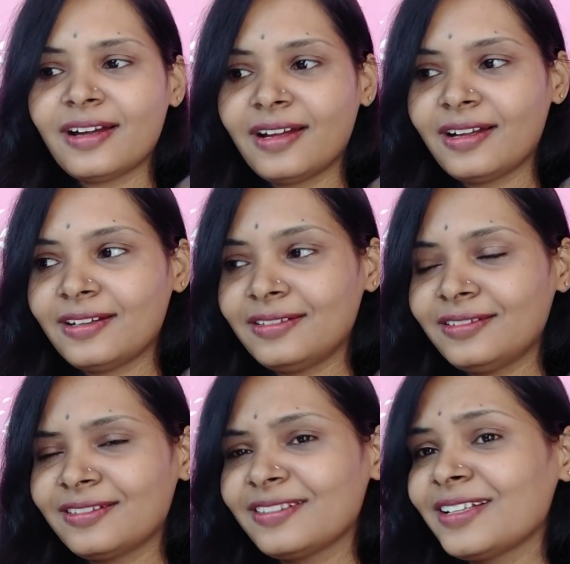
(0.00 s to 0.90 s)

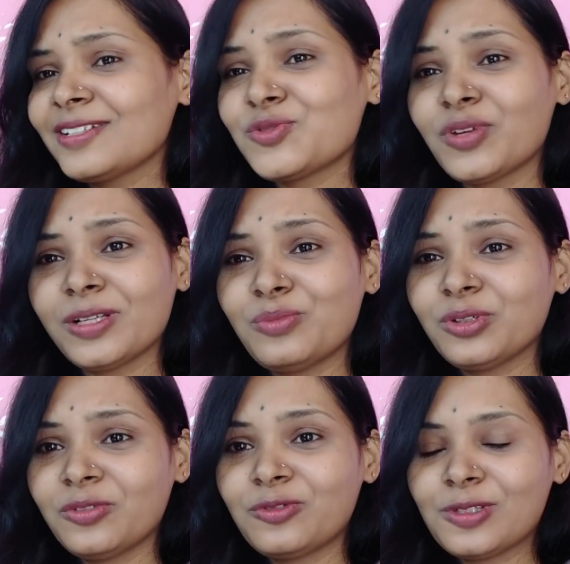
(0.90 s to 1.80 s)
that is very
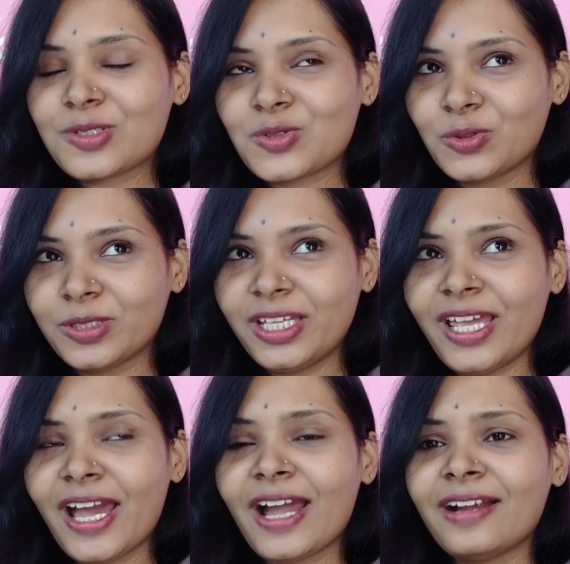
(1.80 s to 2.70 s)
beautiful
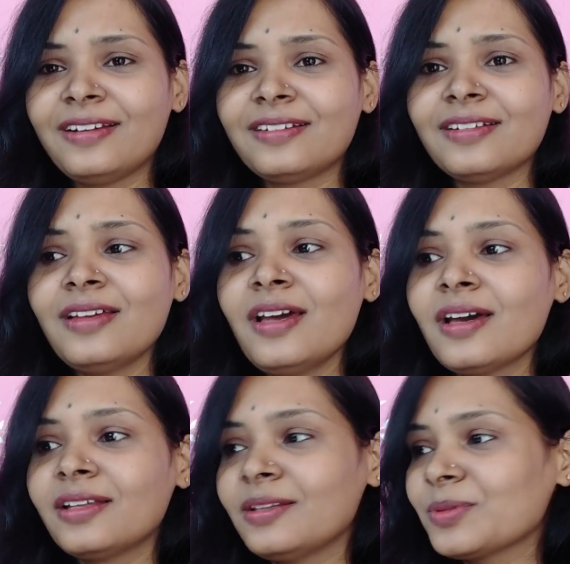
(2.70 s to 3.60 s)
story, and
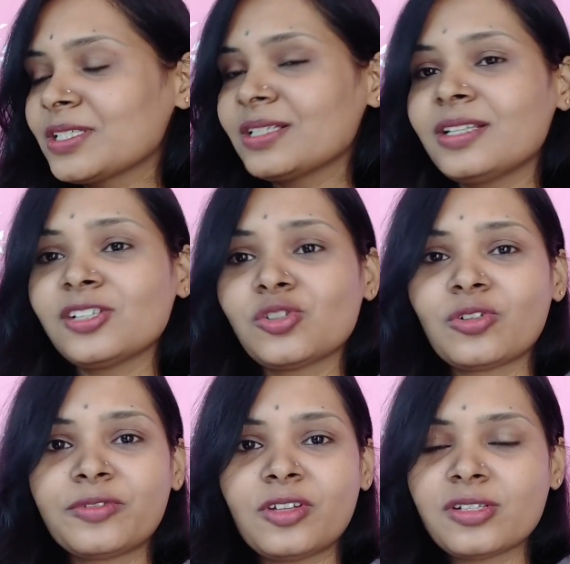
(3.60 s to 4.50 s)
the presentation
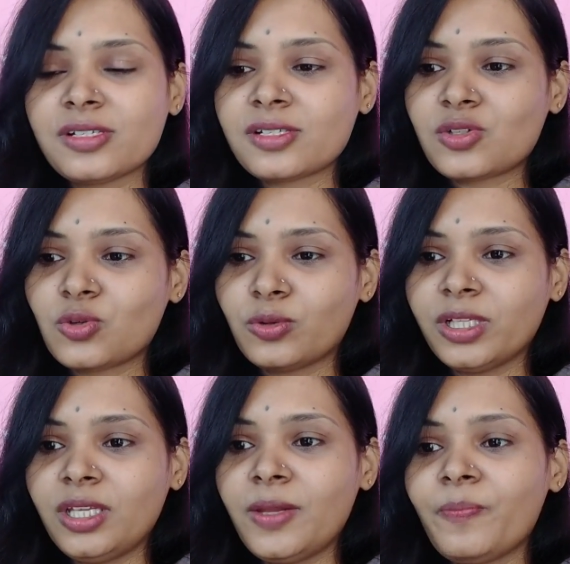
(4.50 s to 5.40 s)
of the
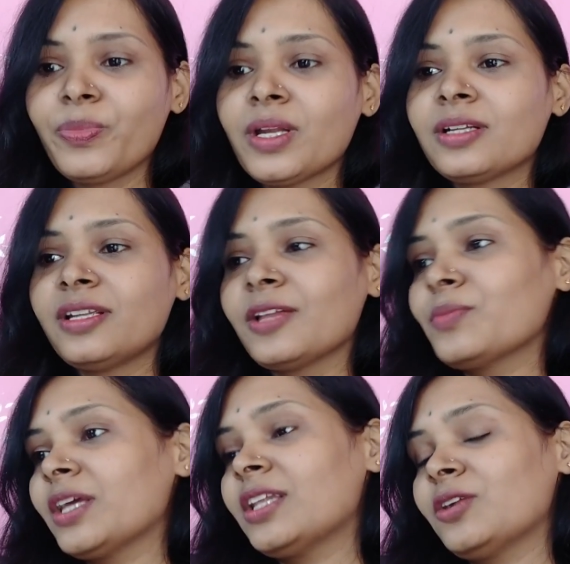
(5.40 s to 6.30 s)
story
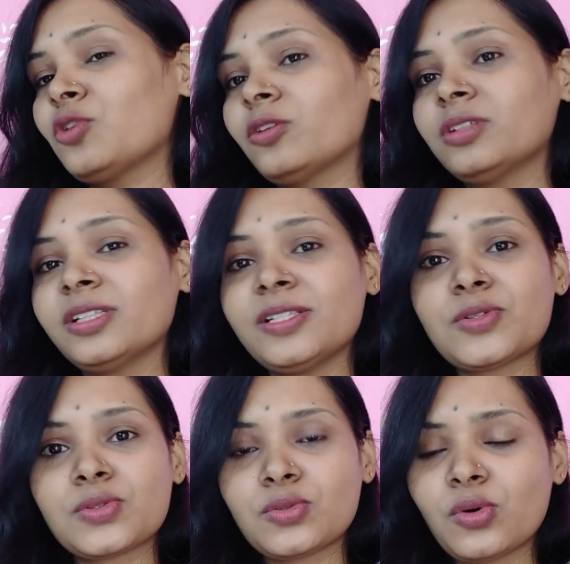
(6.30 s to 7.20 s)
done by that author is
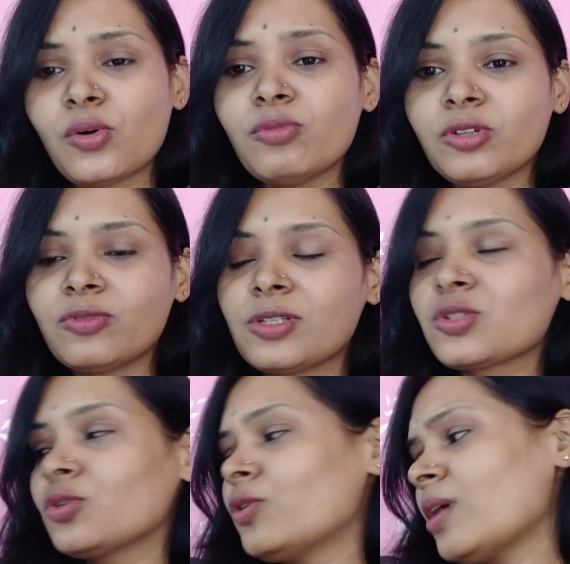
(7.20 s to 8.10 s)
so beautiful.
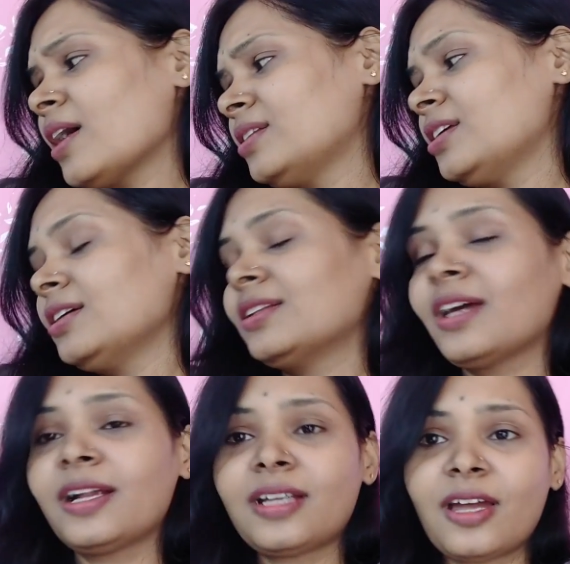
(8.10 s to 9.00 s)
So I think
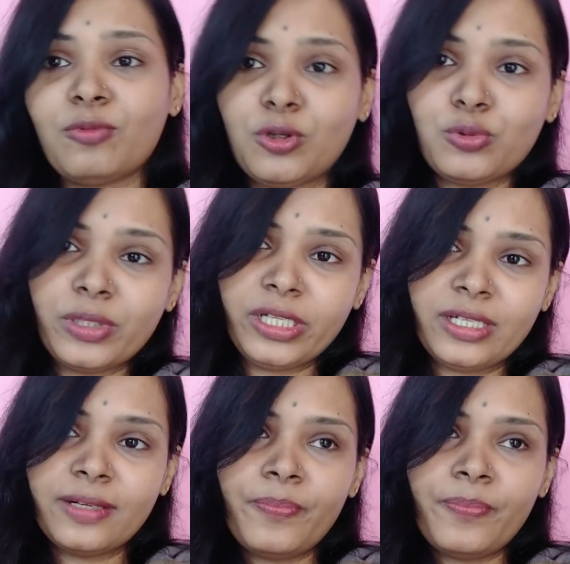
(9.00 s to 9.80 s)
that I want to read